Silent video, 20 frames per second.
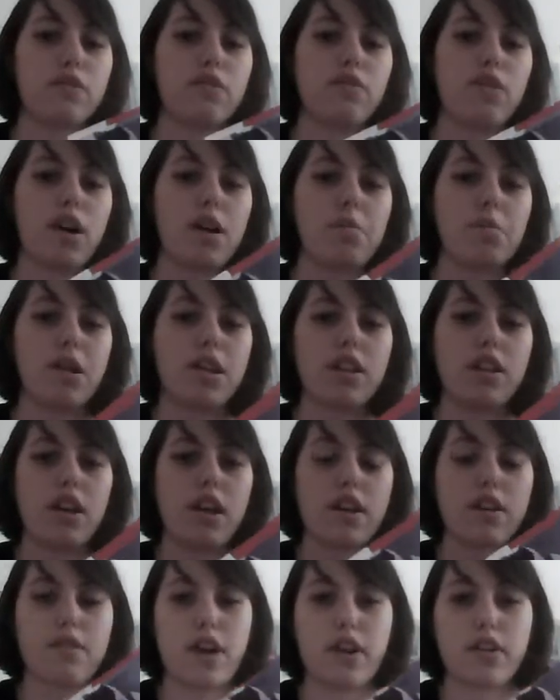from a
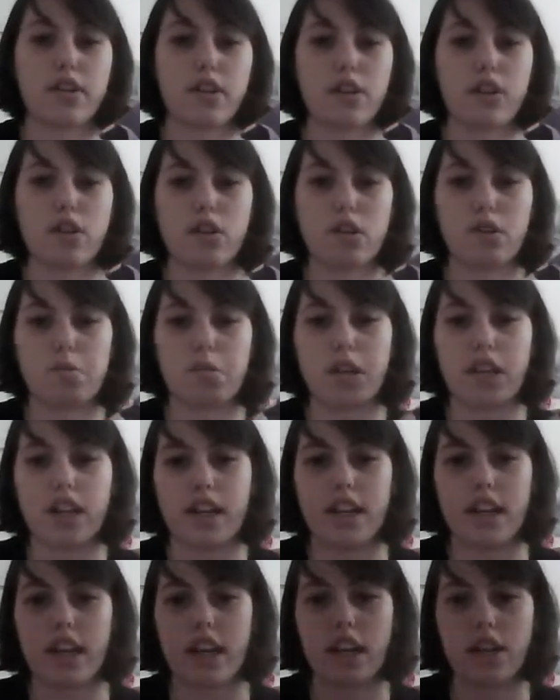lot of other
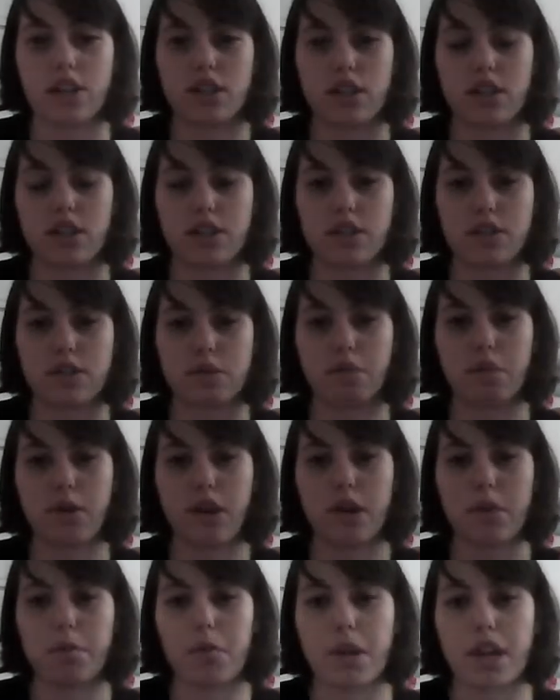European nations,
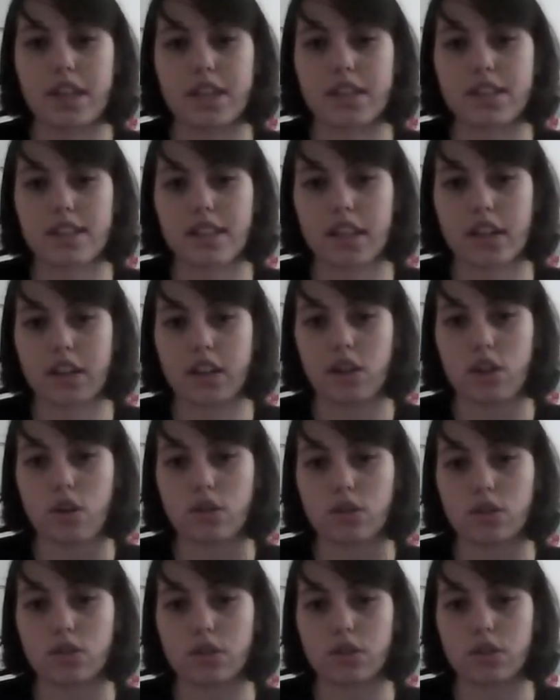what makes it
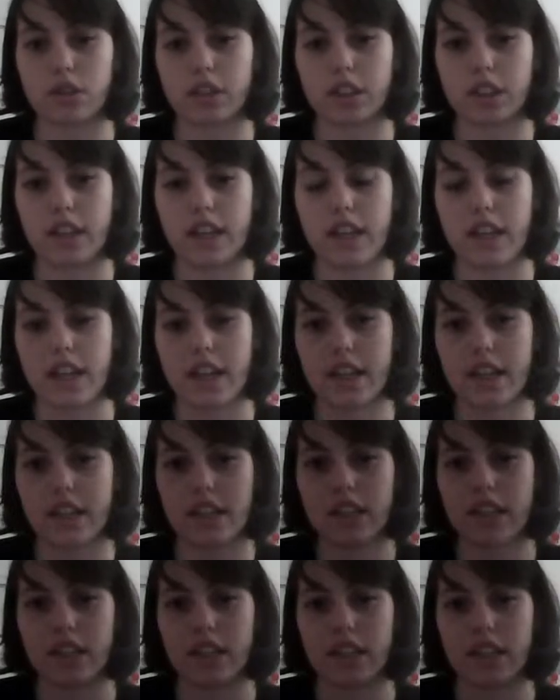culturally
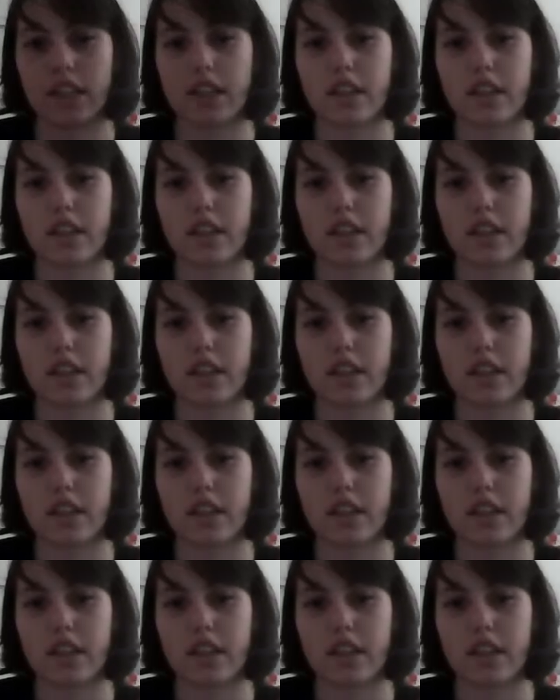and